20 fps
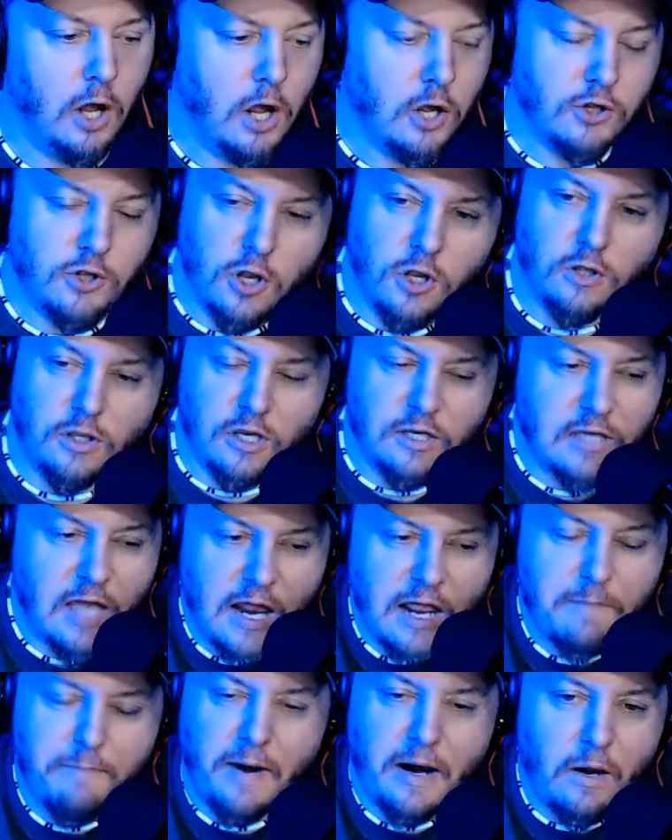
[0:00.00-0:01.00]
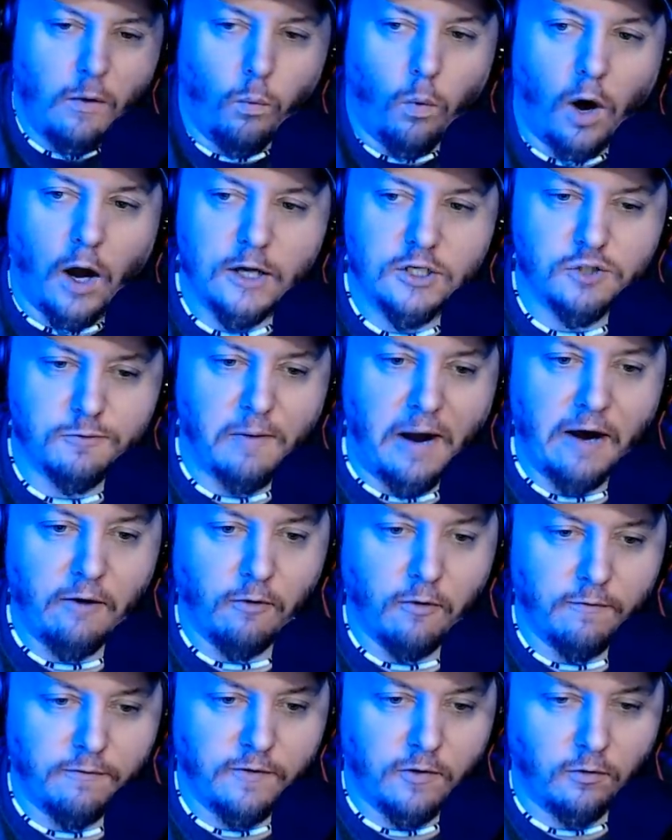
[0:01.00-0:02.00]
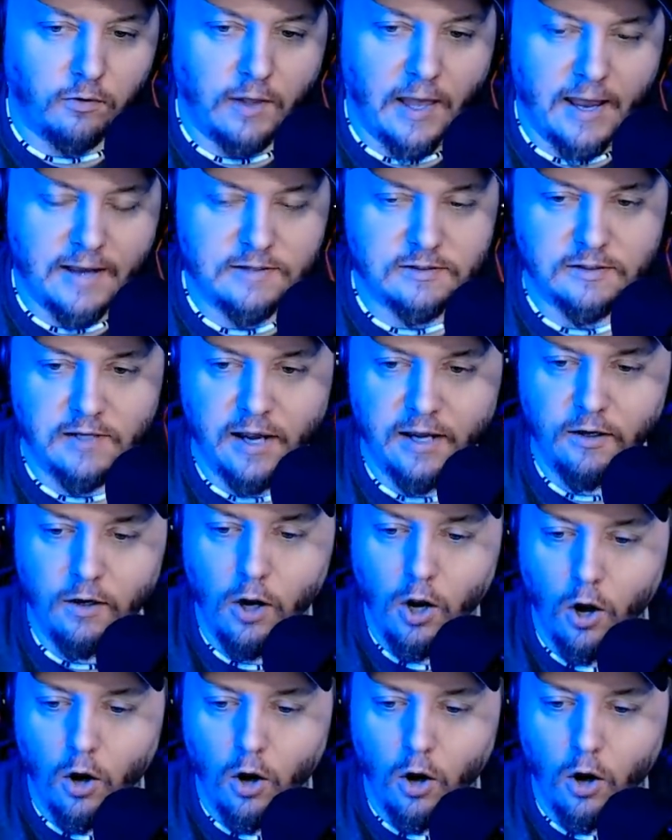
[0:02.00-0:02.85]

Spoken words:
Did anybody watch my review last night,